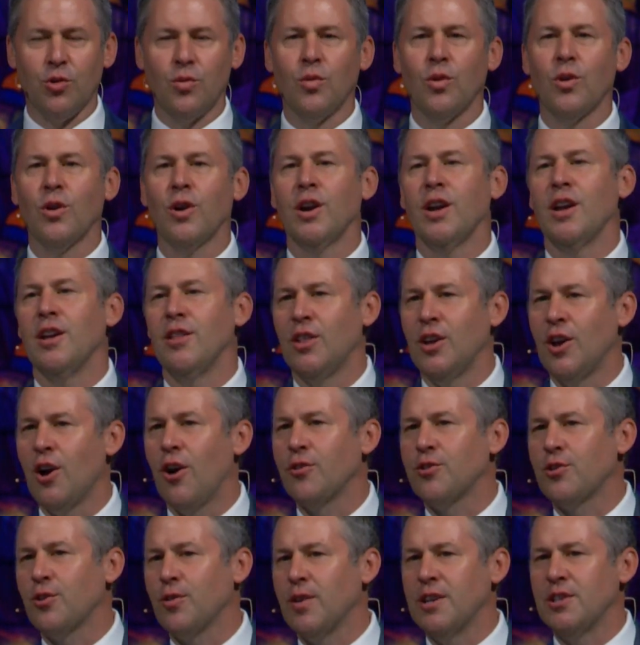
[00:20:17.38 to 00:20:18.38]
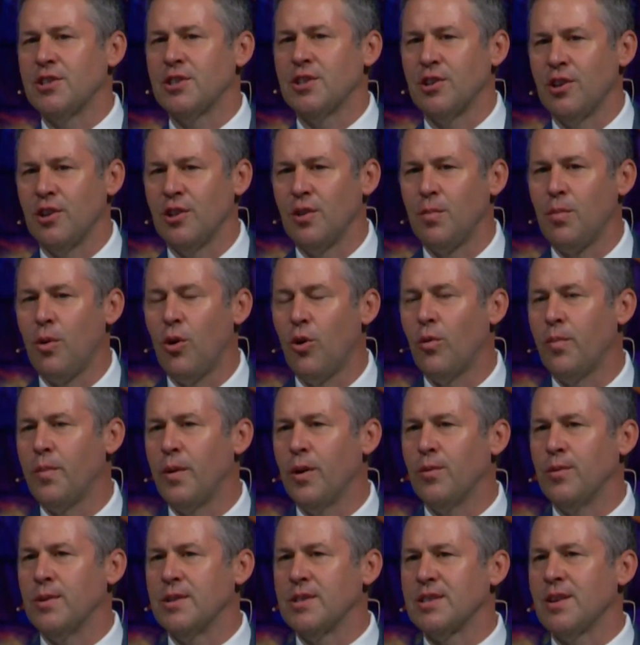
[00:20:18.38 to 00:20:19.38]
worry, the alteration to the
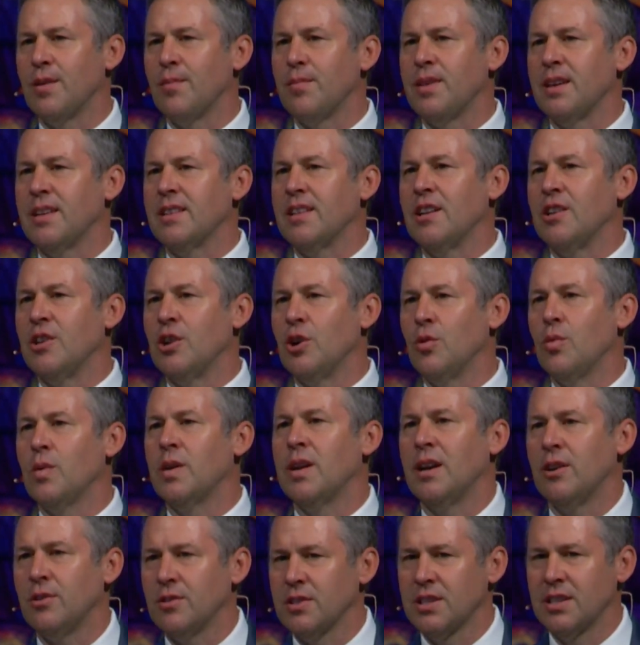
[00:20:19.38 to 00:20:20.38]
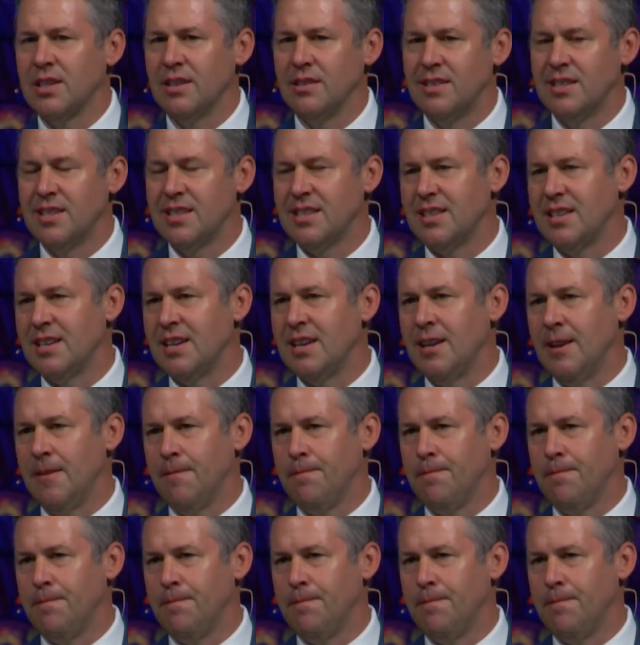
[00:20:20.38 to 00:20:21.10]
pulpit was something that no one else could see.